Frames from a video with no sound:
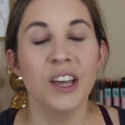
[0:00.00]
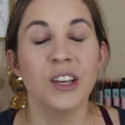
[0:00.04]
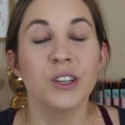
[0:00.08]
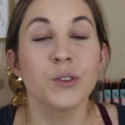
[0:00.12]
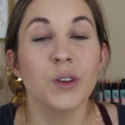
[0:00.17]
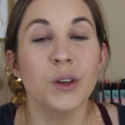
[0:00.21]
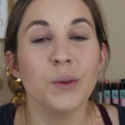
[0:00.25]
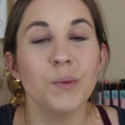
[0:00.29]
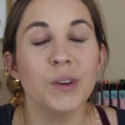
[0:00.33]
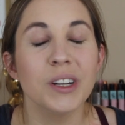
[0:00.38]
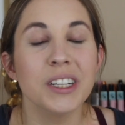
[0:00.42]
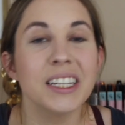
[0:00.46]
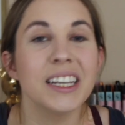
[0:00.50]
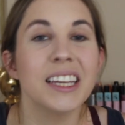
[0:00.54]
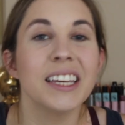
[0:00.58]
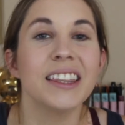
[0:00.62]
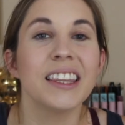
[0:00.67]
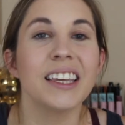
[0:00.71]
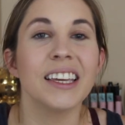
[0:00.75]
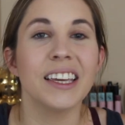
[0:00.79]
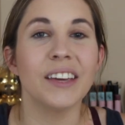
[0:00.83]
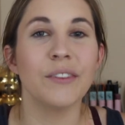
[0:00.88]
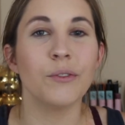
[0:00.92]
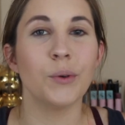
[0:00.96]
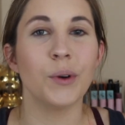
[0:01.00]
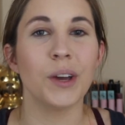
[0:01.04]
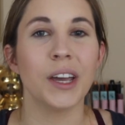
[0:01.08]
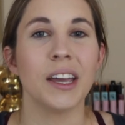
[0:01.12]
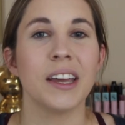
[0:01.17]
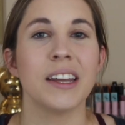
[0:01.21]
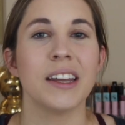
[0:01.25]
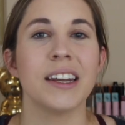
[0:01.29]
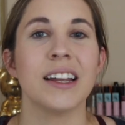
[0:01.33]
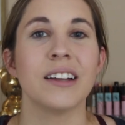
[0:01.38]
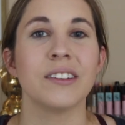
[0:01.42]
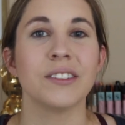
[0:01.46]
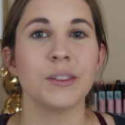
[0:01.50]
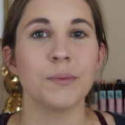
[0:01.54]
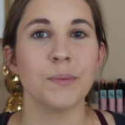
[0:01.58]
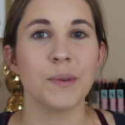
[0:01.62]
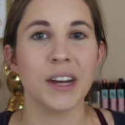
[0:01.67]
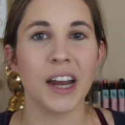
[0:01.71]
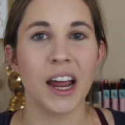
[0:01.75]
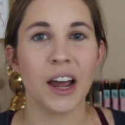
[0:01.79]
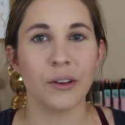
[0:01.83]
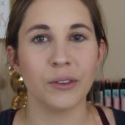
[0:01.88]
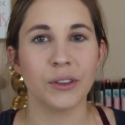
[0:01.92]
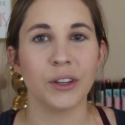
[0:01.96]
So I wanted to get the giveaway
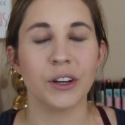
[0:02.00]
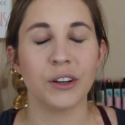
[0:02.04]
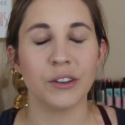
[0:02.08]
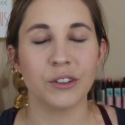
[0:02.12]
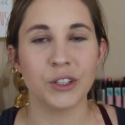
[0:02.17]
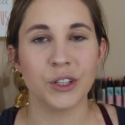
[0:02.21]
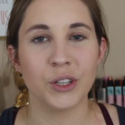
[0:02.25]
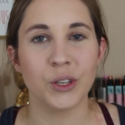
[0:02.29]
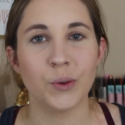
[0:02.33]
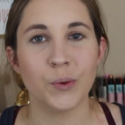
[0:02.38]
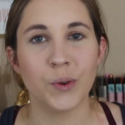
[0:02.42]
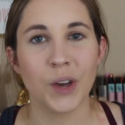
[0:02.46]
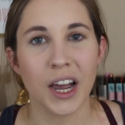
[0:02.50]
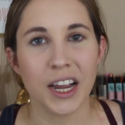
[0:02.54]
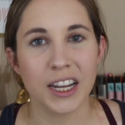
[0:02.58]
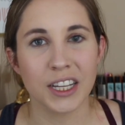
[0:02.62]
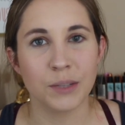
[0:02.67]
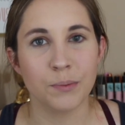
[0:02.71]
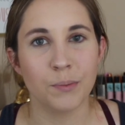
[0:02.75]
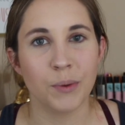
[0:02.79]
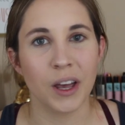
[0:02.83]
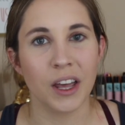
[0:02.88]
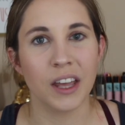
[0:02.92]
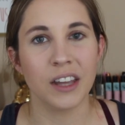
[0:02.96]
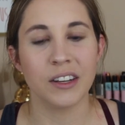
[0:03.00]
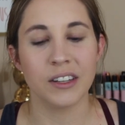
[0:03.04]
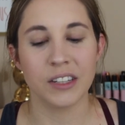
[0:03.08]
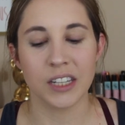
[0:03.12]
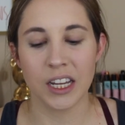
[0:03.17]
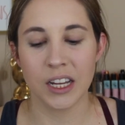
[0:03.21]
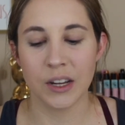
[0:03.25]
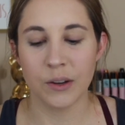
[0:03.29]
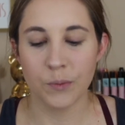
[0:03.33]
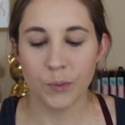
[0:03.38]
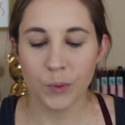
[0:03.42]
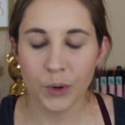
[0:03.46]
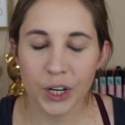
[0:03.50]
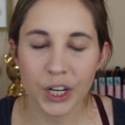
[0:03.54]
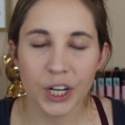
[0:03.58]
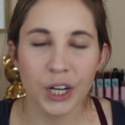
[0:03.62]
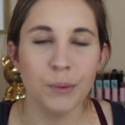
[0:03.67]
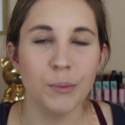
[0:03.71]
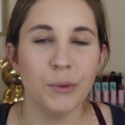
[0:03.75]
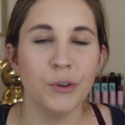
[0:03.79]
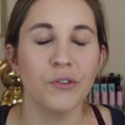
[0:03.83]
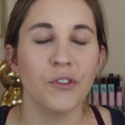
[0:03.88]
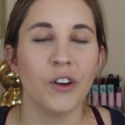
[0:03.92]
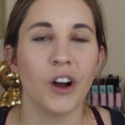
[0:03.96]
announcement out there to you guys, but we're
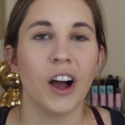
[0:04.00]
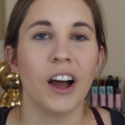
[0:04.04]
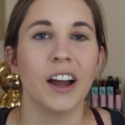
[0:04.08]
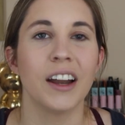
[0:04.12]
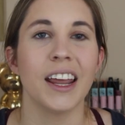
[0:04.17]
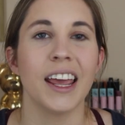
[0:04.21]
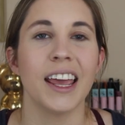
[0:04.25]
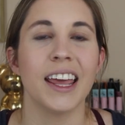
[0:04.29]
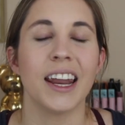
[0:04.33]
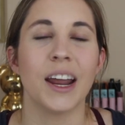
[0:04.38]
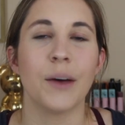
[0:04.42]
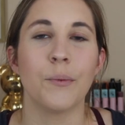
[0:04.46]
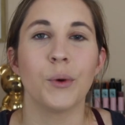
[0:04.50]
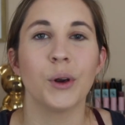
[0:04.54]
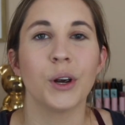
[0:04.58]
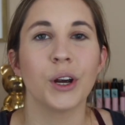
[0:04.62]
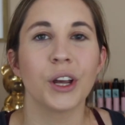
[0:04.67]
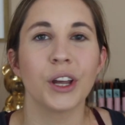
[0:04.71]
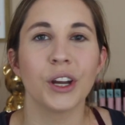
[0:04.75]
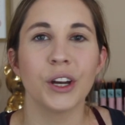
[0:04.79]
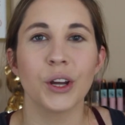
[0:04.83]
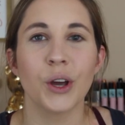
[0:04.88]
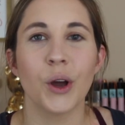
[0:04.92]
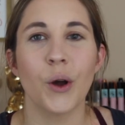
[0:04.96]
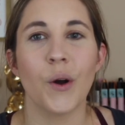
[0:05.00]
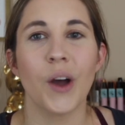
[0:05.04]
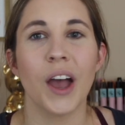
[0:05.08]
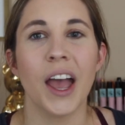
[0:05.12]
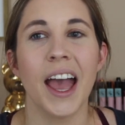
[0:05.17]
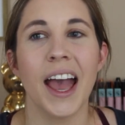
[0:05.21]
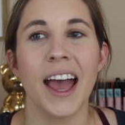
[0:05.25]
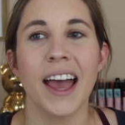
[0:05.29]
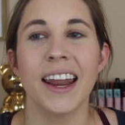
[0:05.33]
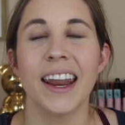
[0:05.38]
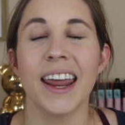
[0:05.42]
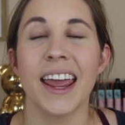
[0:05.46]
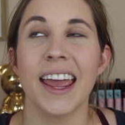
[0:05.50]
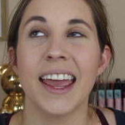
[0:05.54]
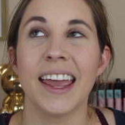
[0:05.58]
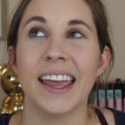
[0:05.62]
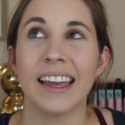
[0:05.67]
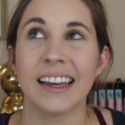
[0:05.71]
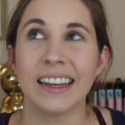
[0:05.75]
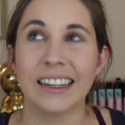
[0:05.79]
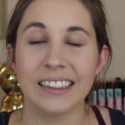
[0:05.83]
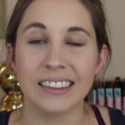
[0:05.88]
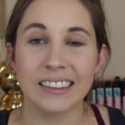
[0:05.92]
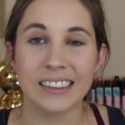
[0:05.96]
gonna move on and we're gonna go ahead
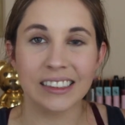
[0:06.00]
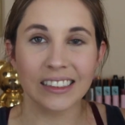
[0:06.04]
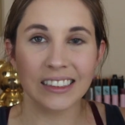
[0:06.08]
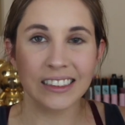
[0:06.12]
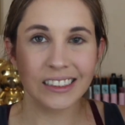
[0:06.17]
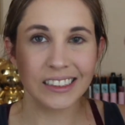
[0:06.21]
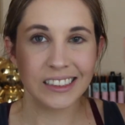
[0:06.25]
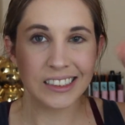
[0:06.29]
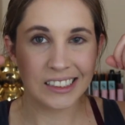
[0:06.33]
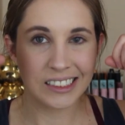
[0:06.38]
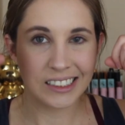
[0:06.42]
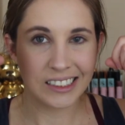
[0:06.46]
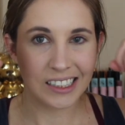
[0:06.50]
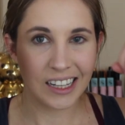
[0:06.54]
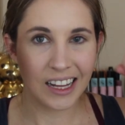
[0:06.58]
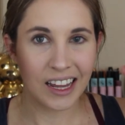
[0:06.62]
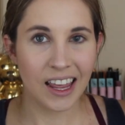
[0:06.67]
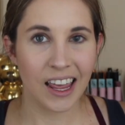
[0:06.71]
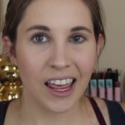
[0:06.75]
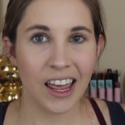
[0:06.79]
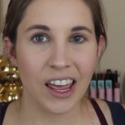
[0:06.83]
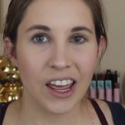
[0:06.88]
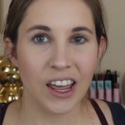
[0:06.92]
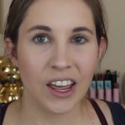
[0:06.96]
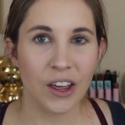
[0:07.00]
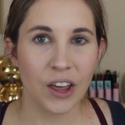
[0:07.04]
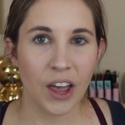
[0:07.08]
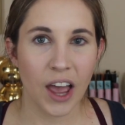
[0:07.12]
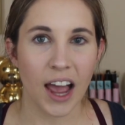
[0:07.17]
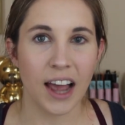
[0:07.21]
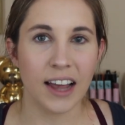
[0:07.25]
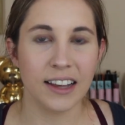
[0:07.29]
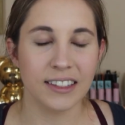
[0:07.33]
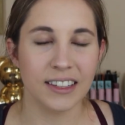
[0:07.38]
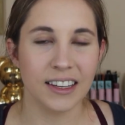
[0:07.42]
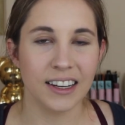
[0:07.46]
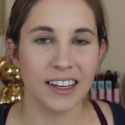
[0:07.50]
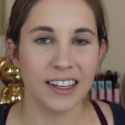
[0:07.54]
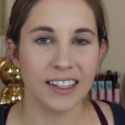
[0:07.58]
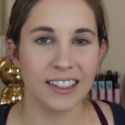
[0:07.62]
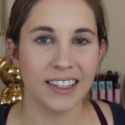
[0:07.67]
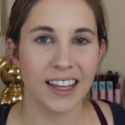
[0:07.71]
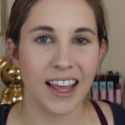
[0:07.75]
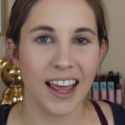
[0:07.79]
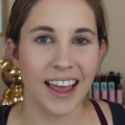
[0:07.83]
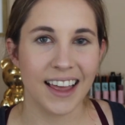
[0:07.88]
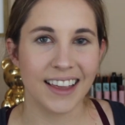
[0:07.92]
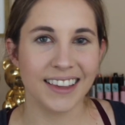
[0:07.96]
and, as it
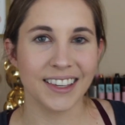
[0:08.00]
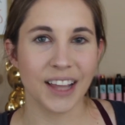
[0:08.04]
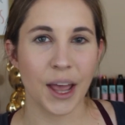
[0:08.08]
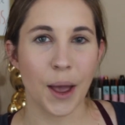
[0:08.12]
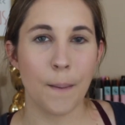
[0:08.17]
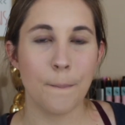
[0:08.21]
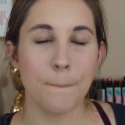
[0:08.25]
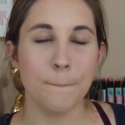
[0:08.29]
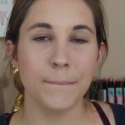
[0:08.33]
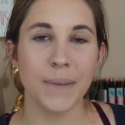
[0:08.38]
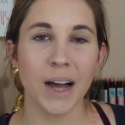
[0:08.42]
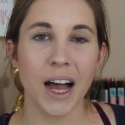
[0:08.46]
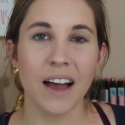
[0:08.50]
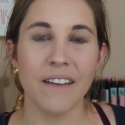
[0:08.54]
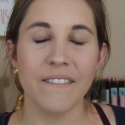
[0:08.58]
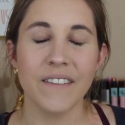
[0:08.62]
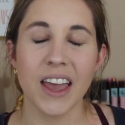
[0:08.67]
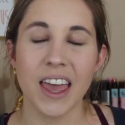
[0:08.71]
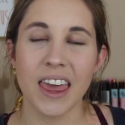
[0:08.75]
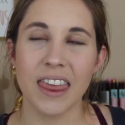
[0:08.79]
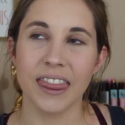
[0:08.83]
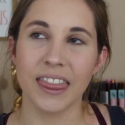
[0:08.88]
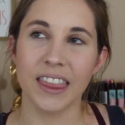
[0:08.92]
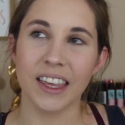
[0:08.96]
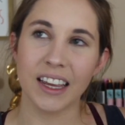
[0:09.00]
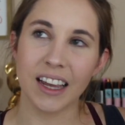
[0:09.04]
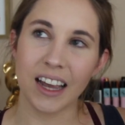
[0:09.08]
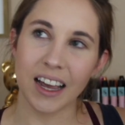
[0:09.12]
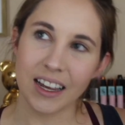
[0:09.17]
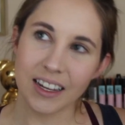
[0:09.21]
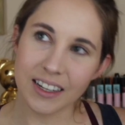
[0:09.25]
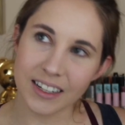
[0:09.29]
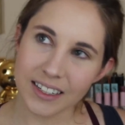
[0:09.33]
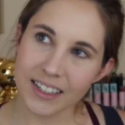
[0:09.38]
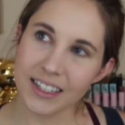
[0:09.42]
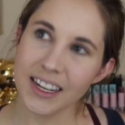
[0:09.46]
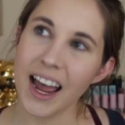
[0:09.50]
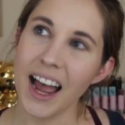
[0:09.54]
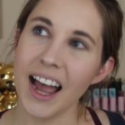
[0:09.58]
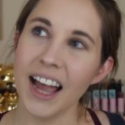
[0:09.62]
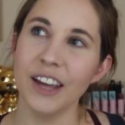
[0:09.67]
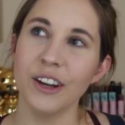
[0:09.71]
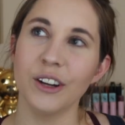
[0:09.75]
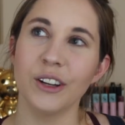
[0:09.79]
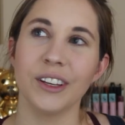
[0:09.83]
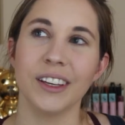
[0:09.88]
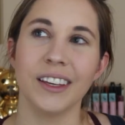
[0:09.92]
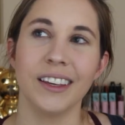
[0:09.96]
says above in the
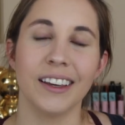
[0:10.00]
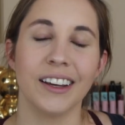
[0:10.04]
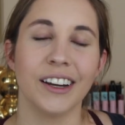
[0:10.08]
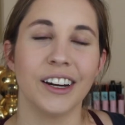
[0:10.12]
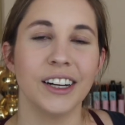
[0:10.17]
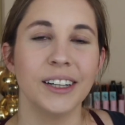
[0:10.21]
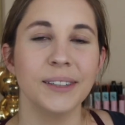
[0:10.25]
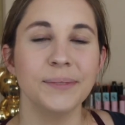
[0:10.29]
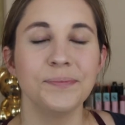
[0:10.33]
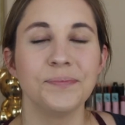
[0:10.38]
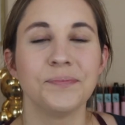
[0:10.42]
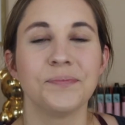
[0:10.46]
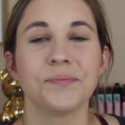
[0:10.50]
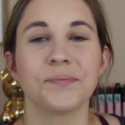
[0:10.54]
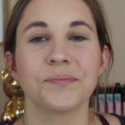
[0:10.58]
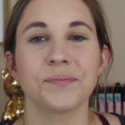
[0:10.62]
title here,